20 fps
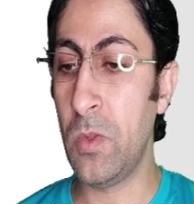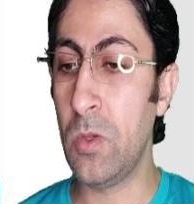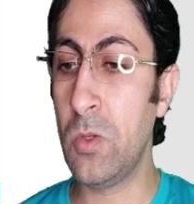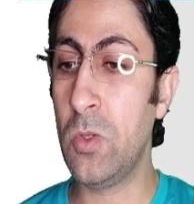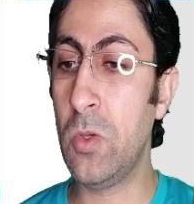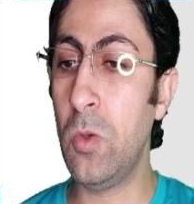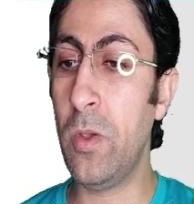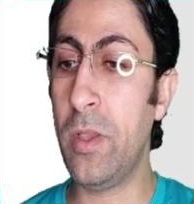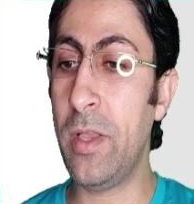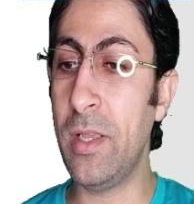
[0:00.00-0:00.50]

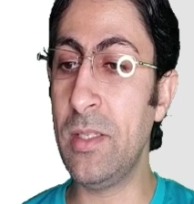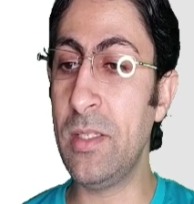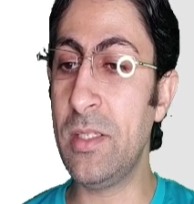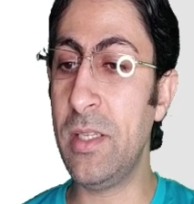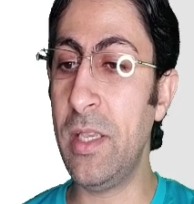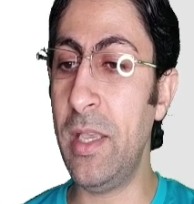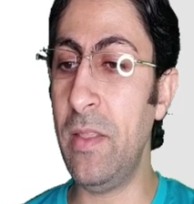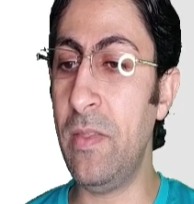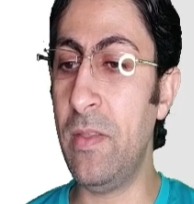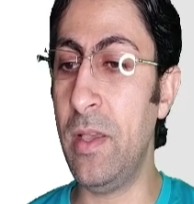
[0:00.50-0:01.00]
So you can
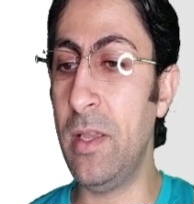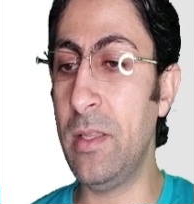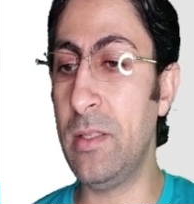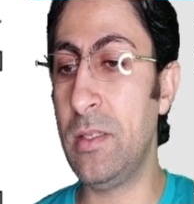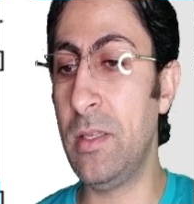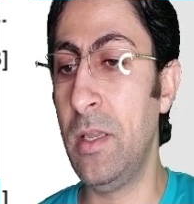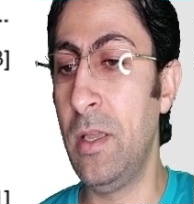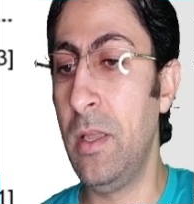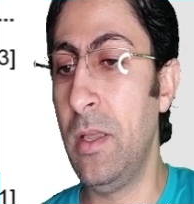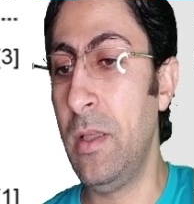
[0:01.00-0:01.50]
say
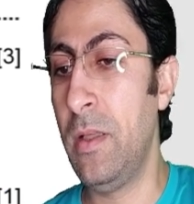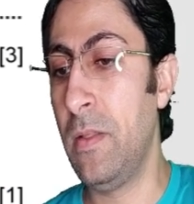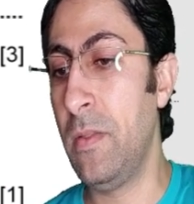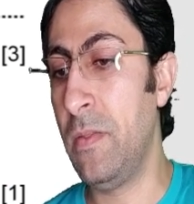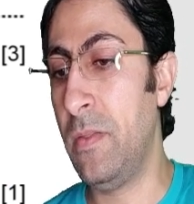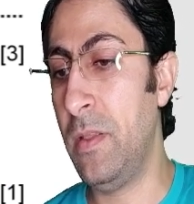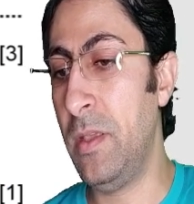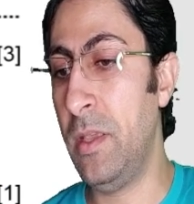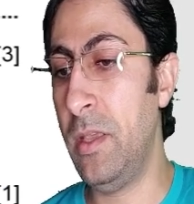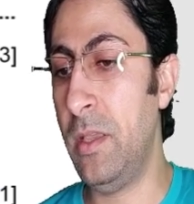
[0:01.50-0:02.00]
that
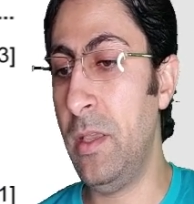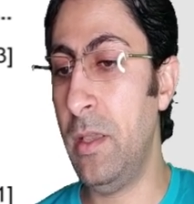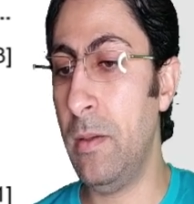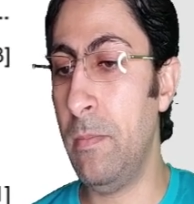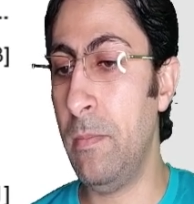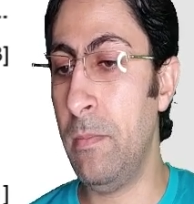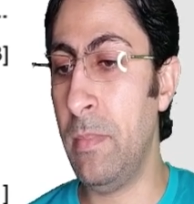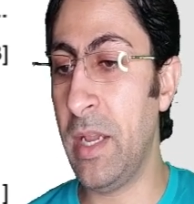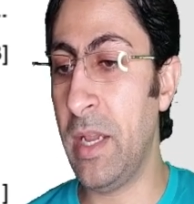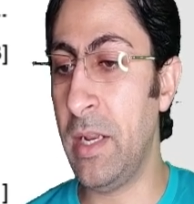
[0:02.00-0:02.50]
the
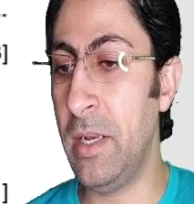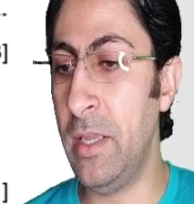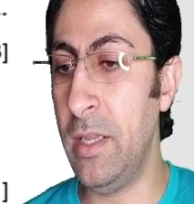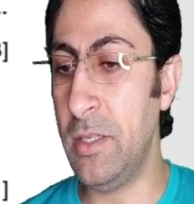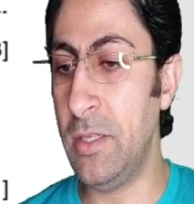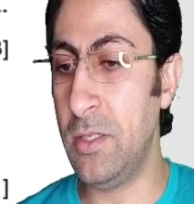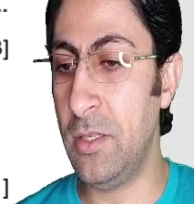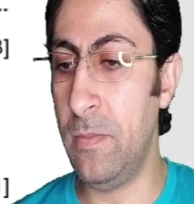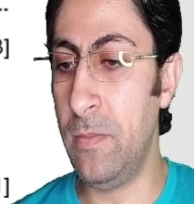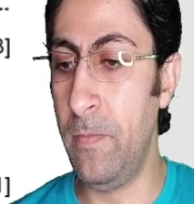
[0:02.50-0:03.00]

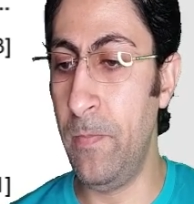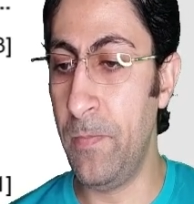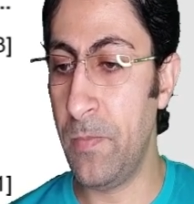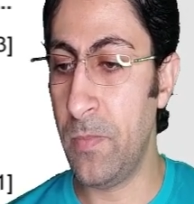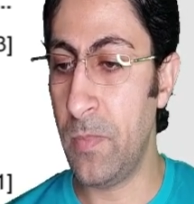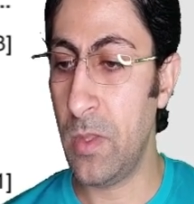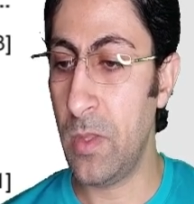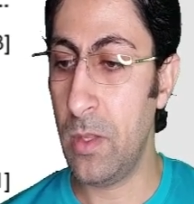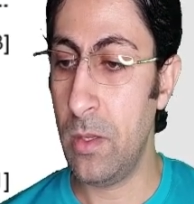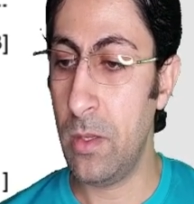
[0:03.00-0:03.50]
magnesium,
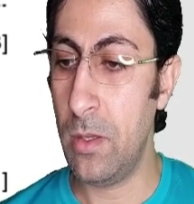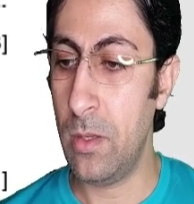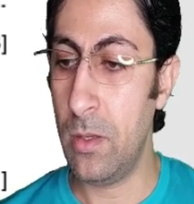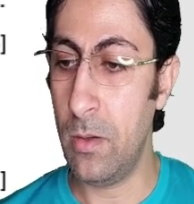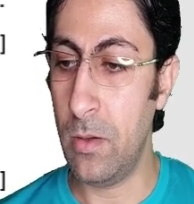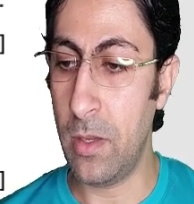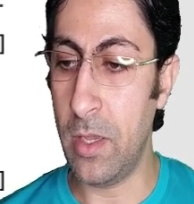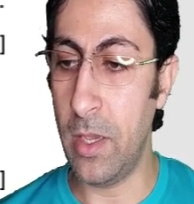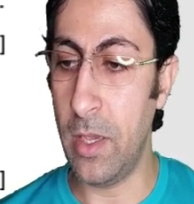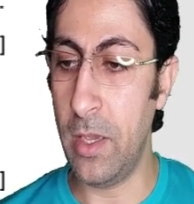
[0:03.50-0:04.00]

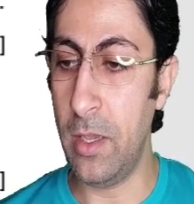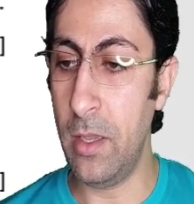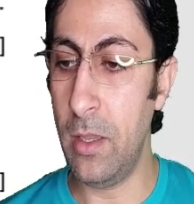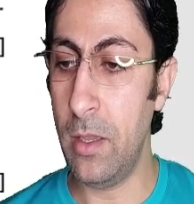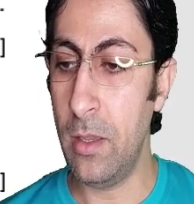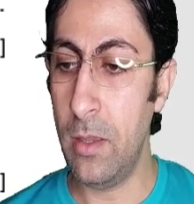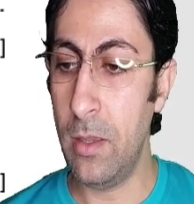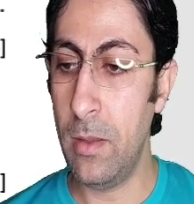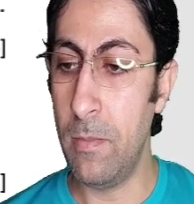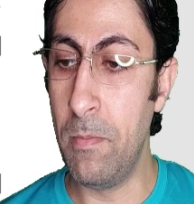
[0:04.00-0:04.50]

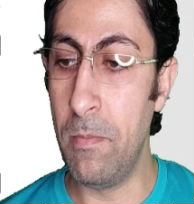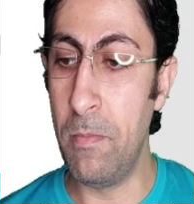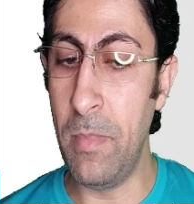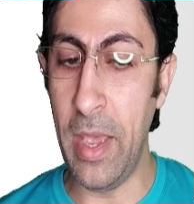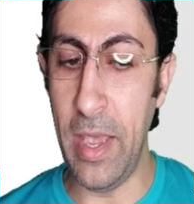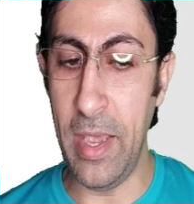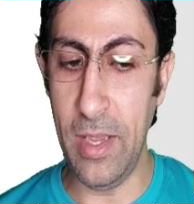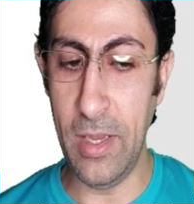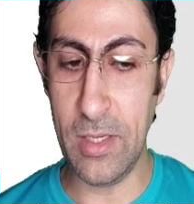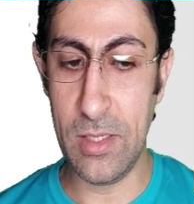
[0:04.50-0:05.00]
okay,
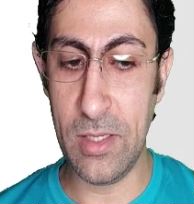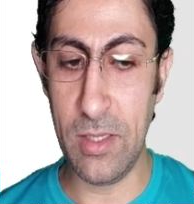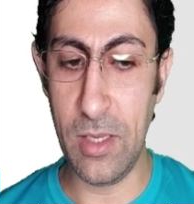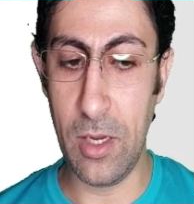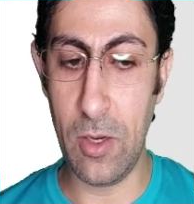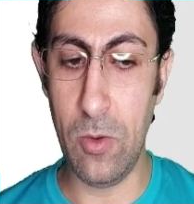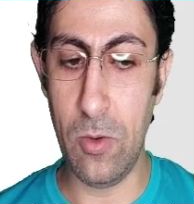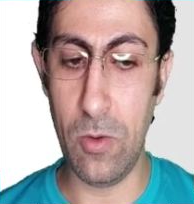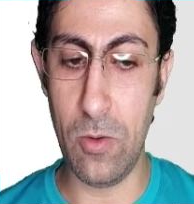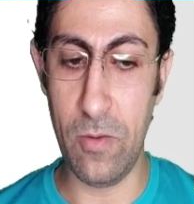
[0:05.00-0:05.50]
makes
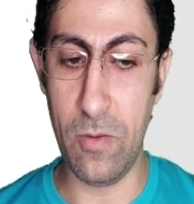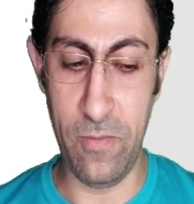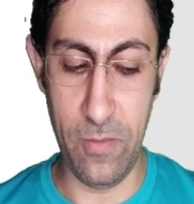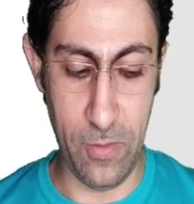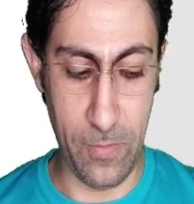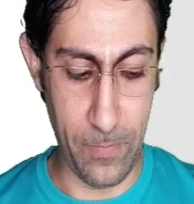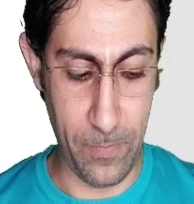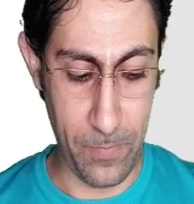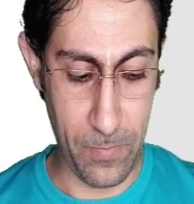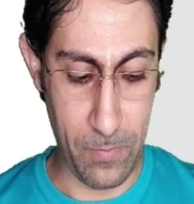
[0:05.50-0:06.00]
the
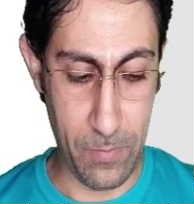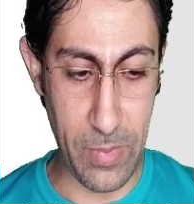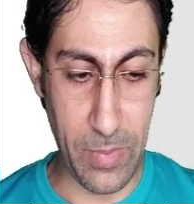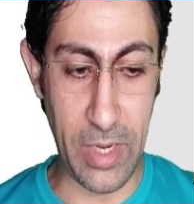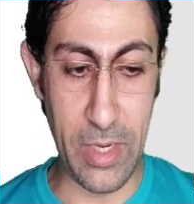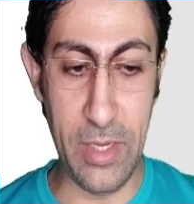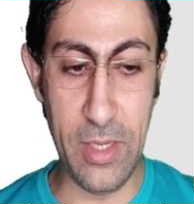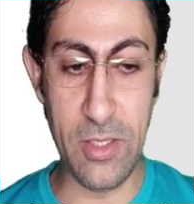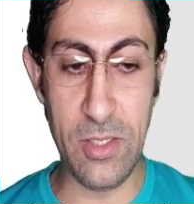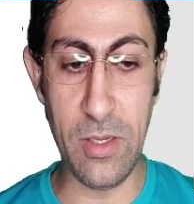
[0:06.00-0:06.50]
chlorophyll.
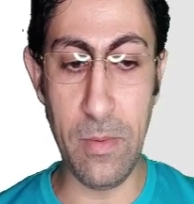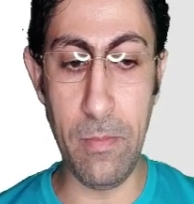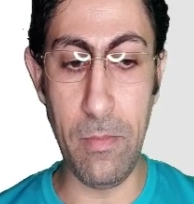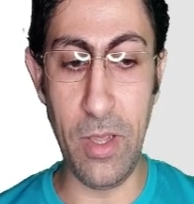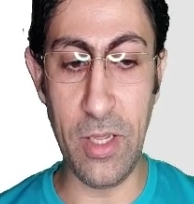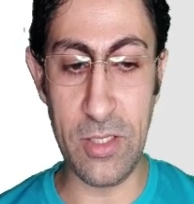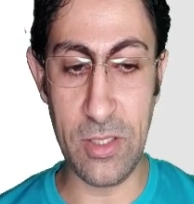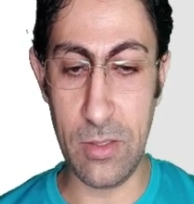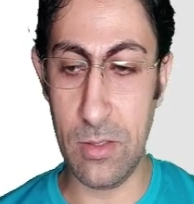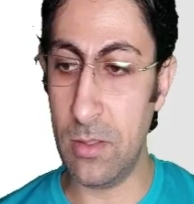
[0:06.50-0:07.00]
Magnesium
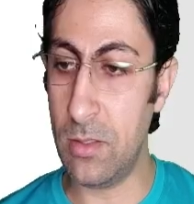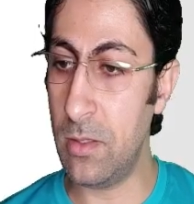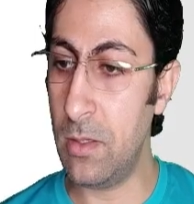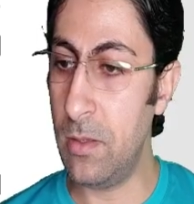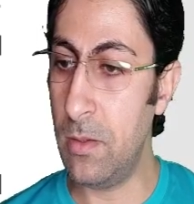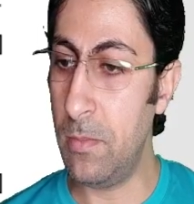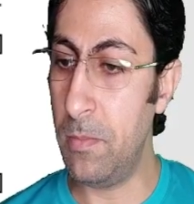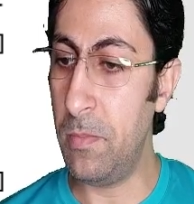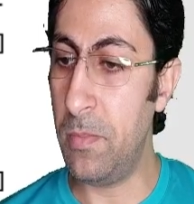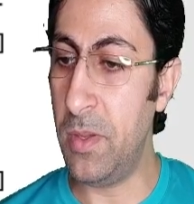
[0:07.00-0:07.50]
must
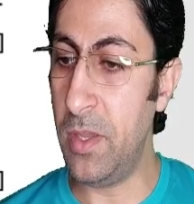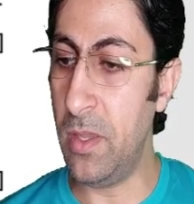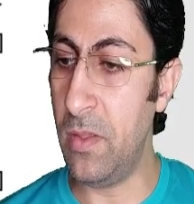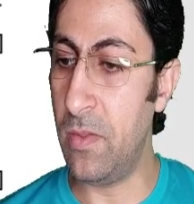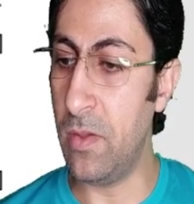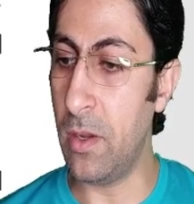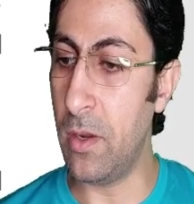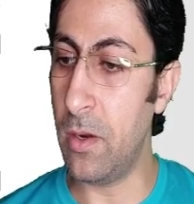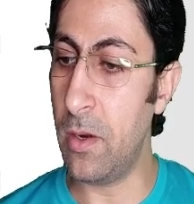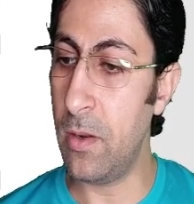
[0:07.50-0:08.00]
be
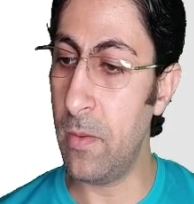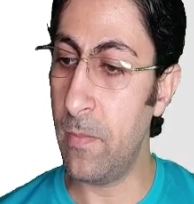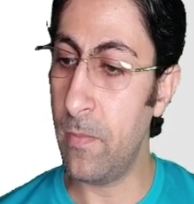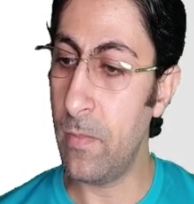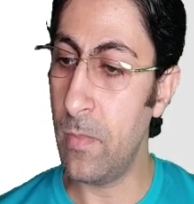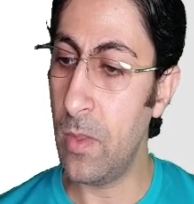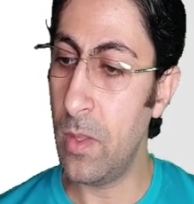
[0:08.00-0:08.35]
there.